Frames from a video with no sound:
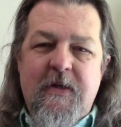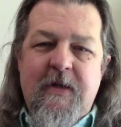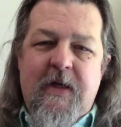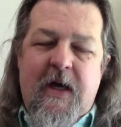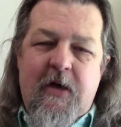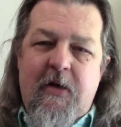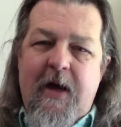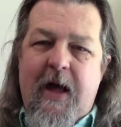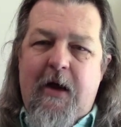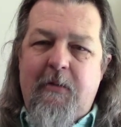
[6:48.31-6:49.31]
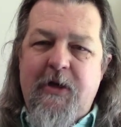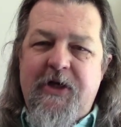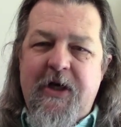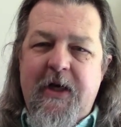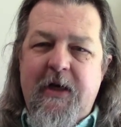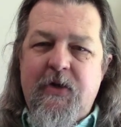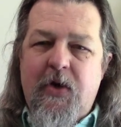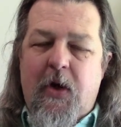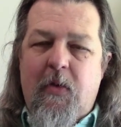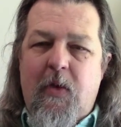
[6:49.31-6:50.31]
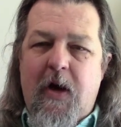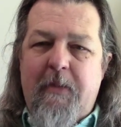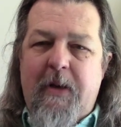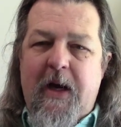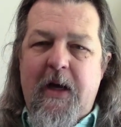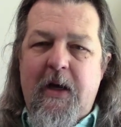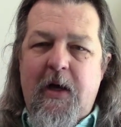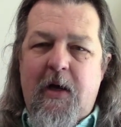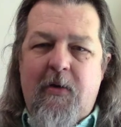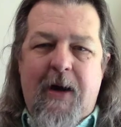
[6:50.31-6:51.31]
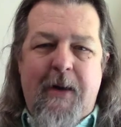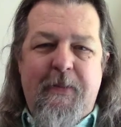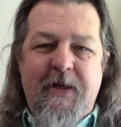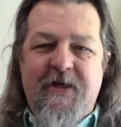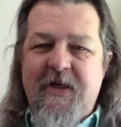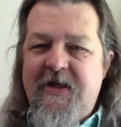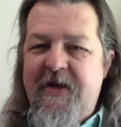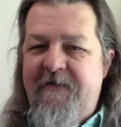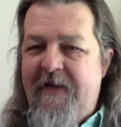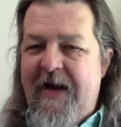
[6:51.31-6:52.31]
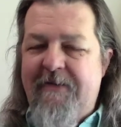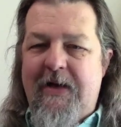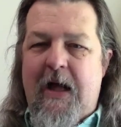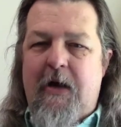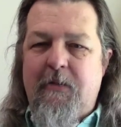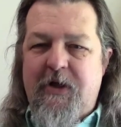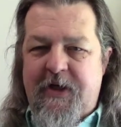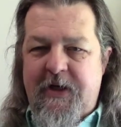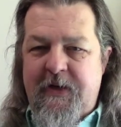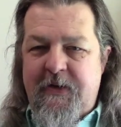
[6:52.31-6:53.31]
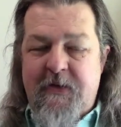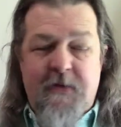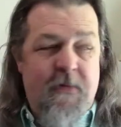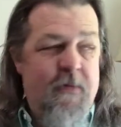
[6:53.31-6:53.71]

$100 machines or one of my crappy $65 machines?